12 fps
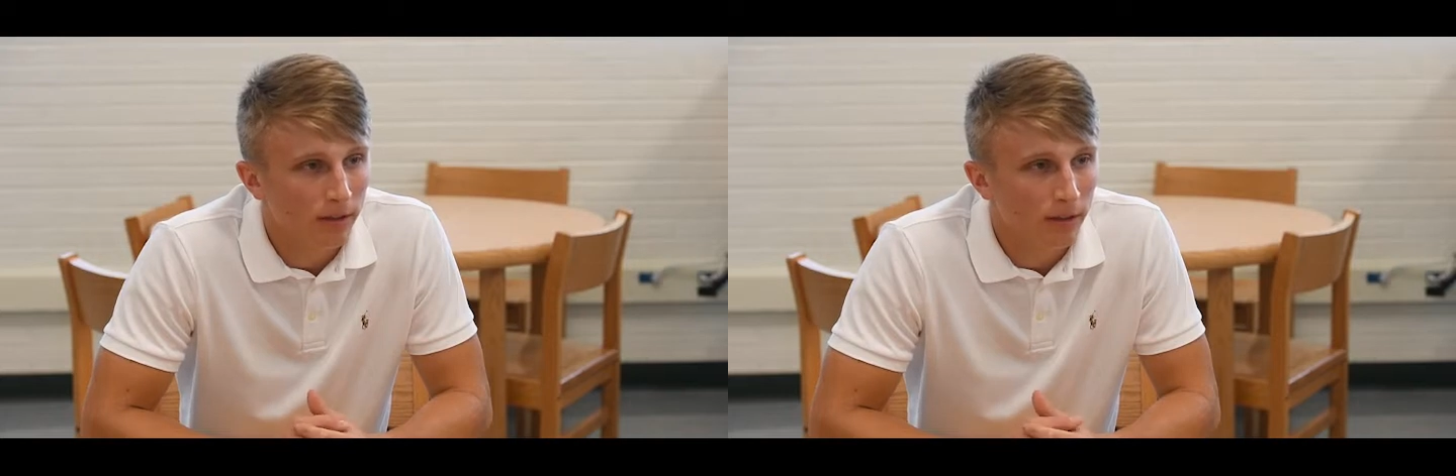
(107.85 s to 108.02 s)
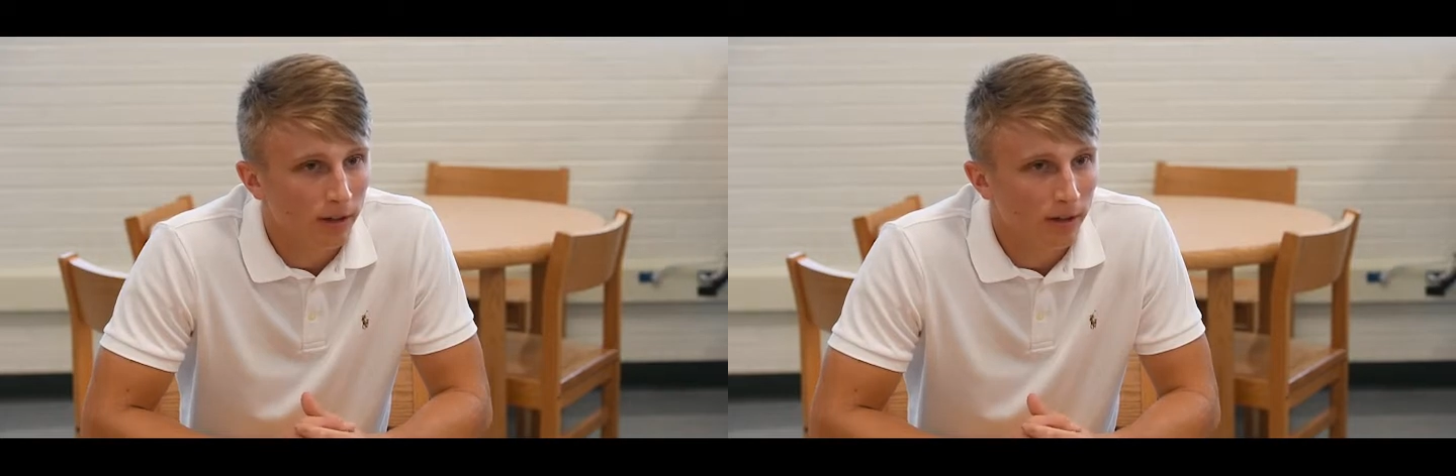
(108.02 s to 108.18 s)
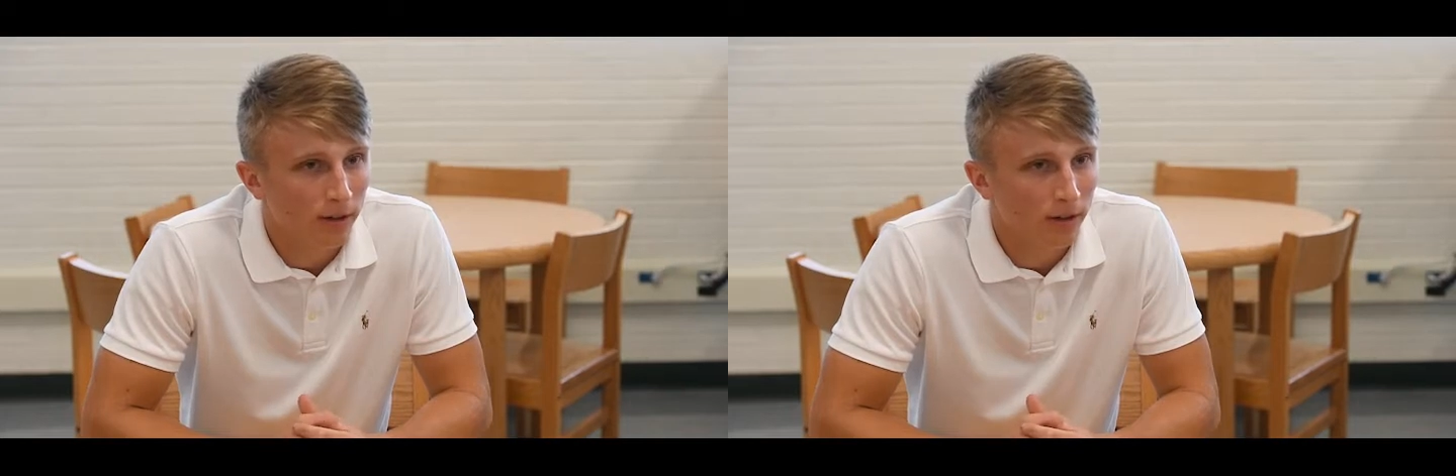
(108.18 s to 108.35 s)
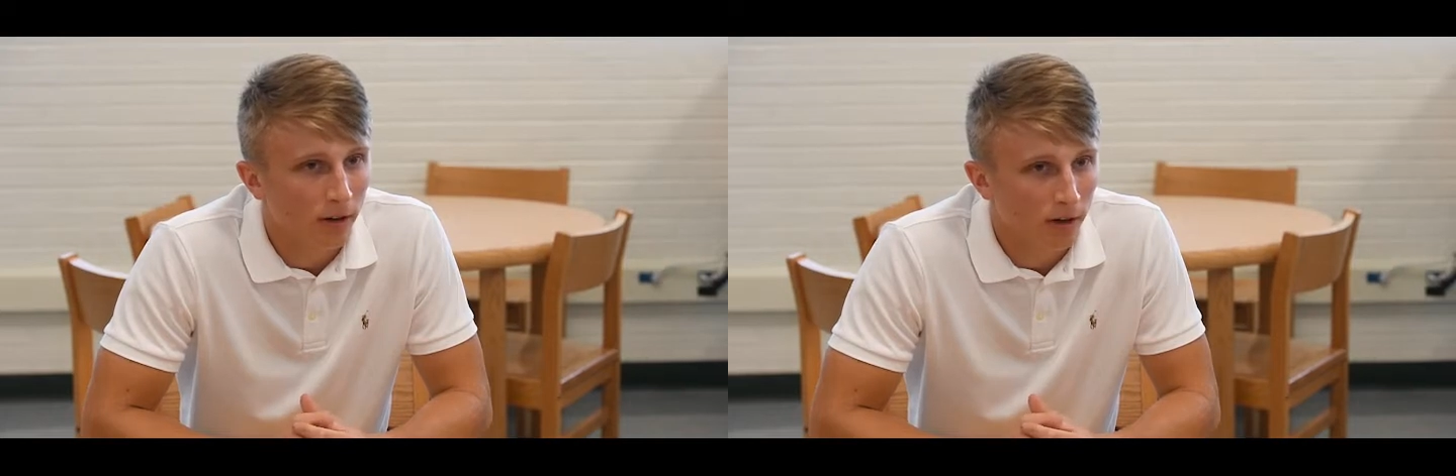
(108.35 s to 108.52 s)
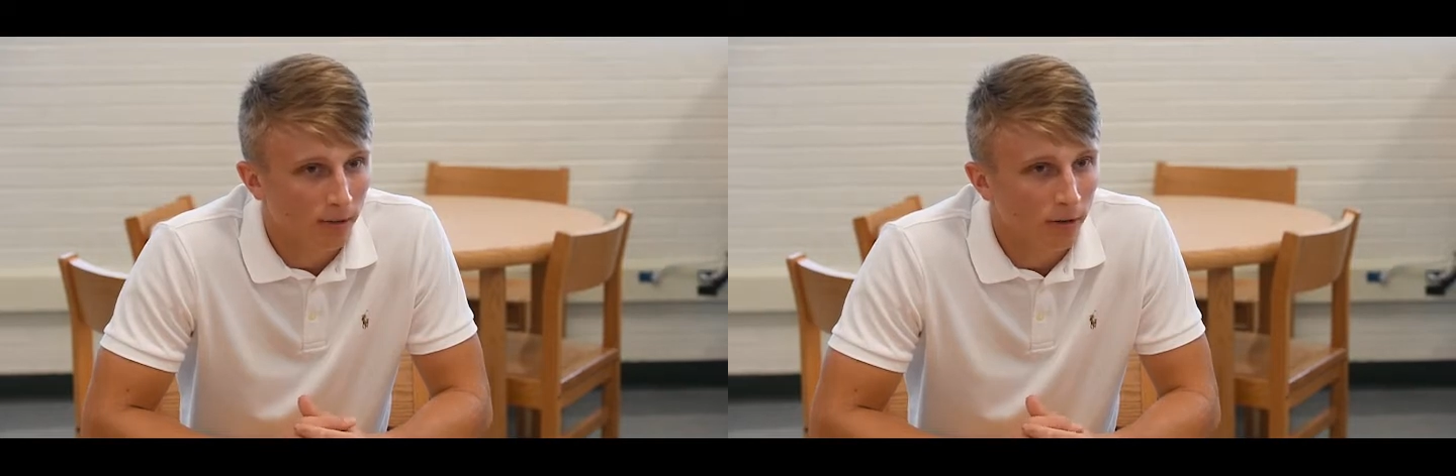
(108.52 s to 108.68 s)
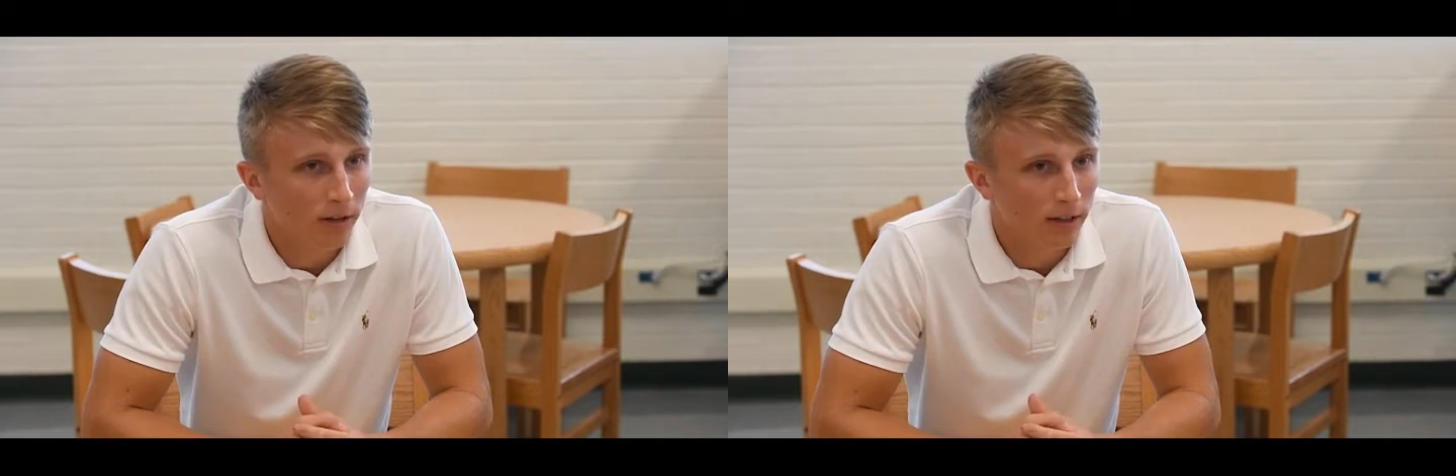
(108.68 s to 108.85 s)
there are
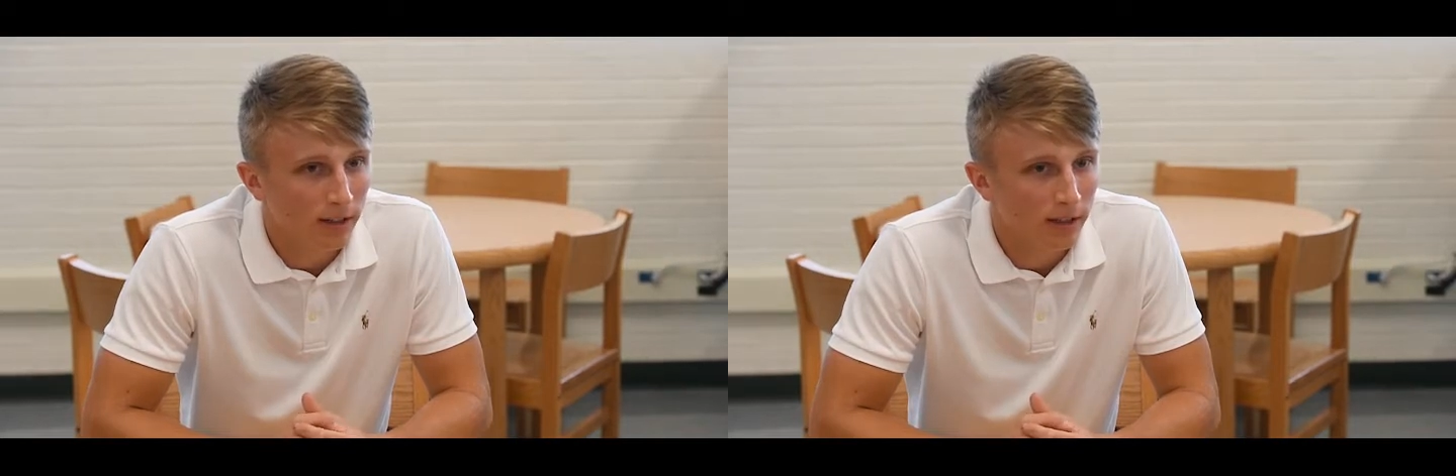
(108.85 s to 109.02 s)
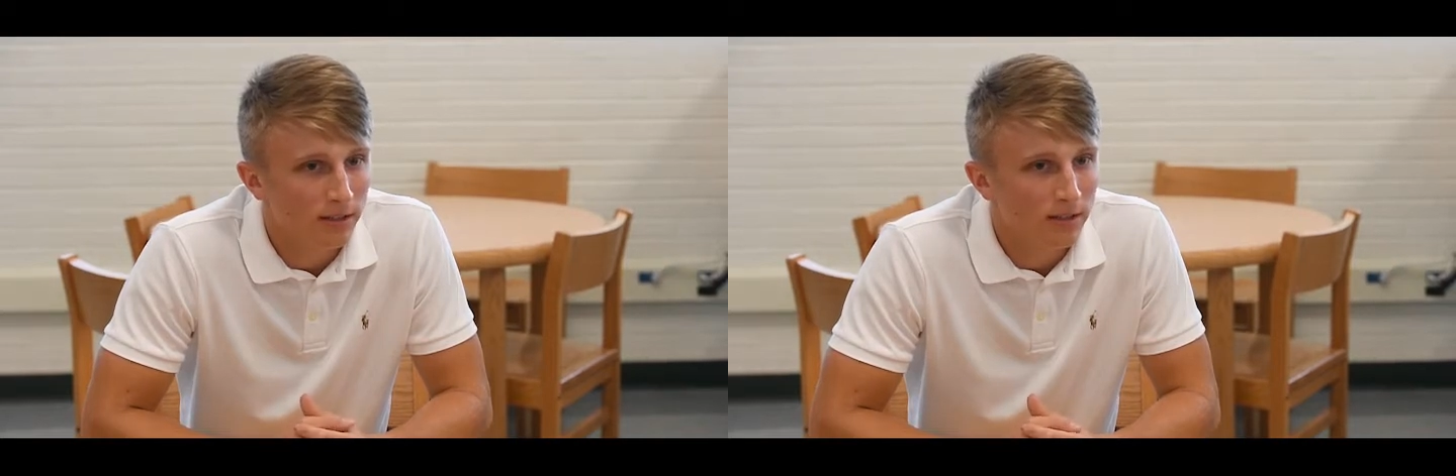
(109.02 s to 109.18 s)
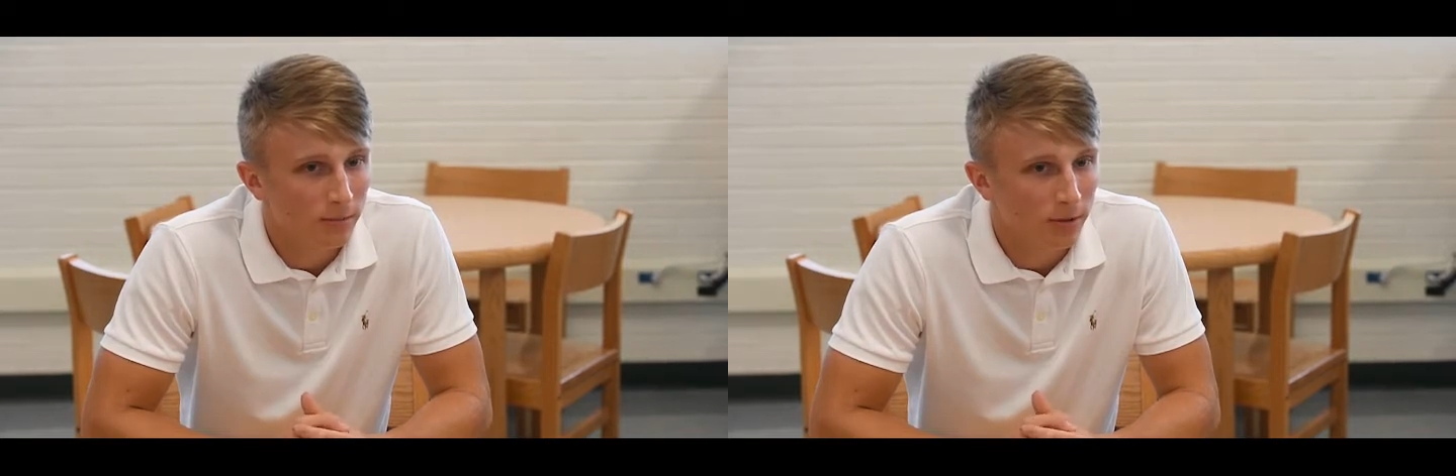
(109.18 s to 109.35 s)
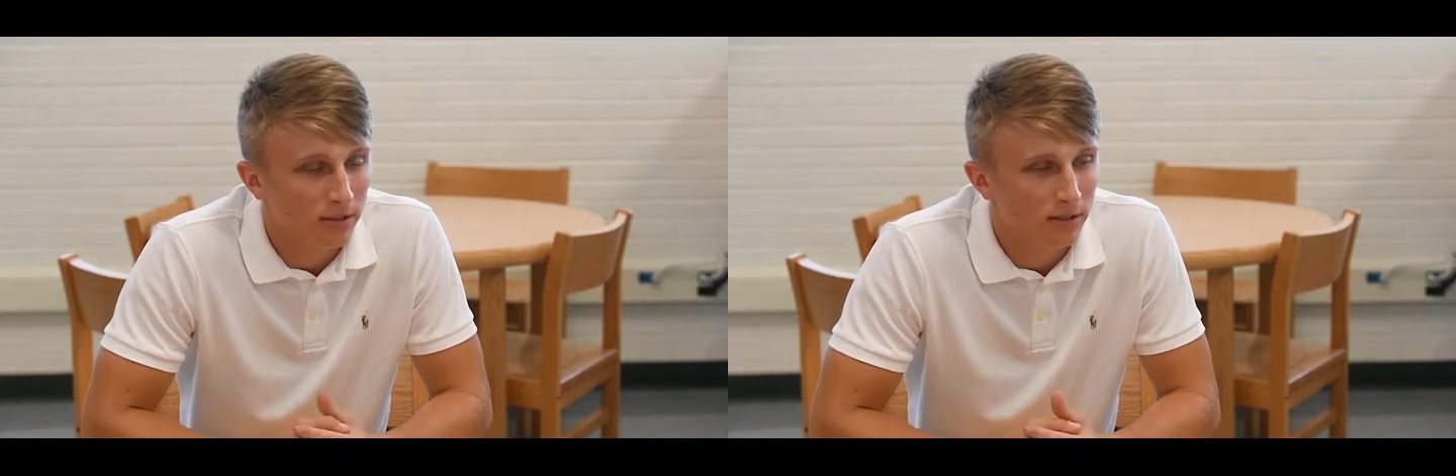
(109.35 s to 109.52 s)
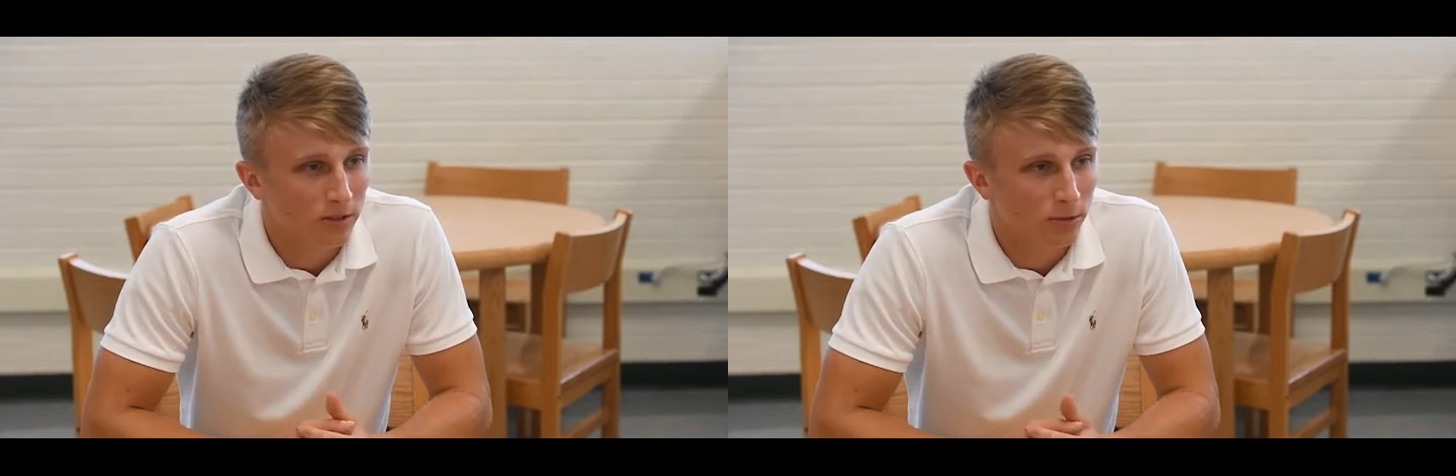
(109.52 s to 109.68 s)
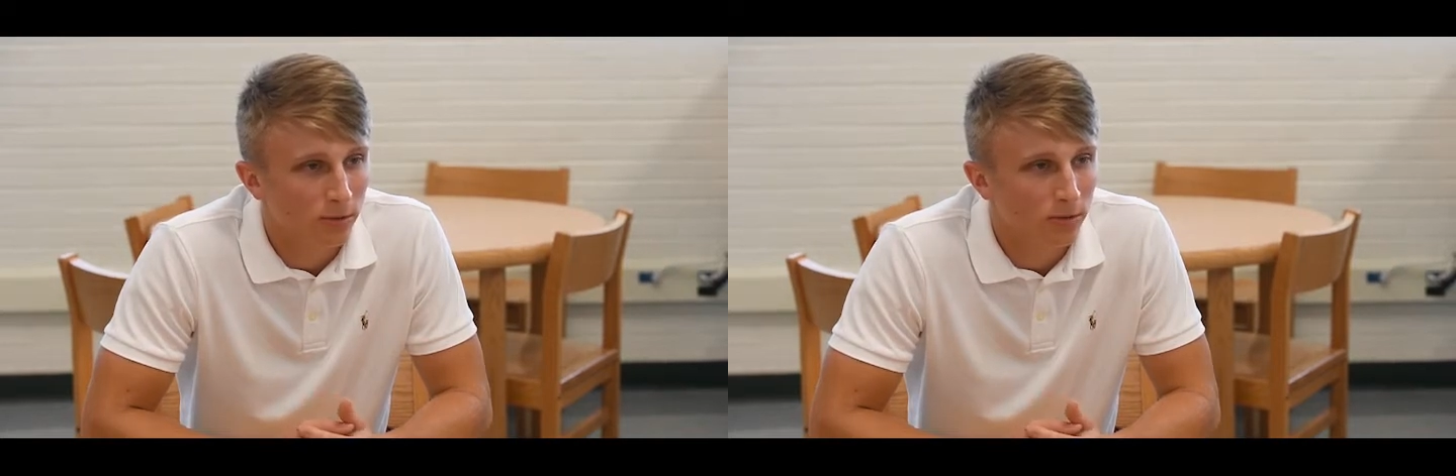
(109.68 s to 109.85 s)
a lot of kids that play
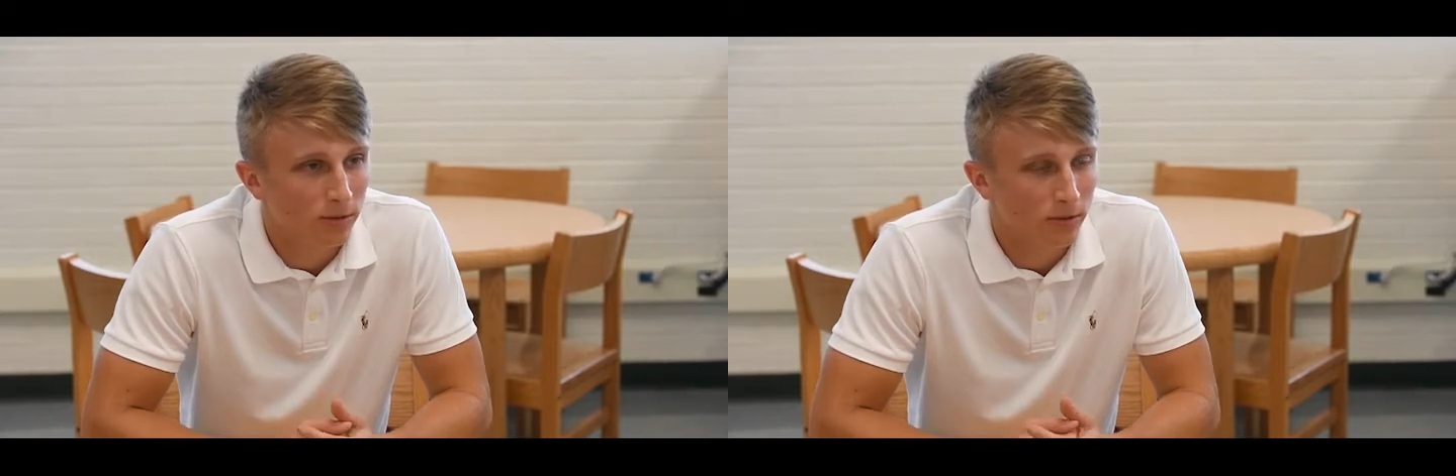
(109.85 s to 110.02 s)
school